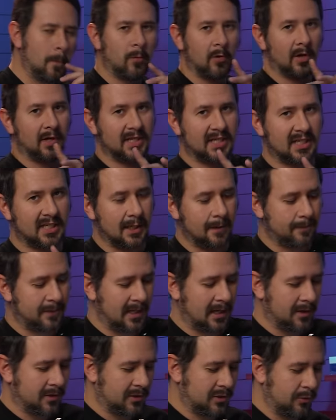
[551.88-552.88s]
We're gonna skip
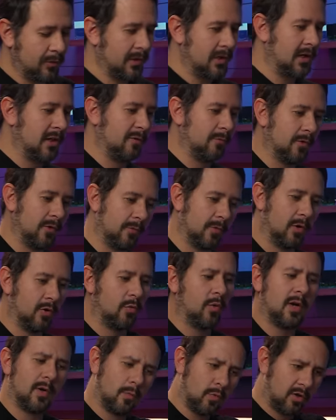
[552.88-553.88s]
down to another one real quick.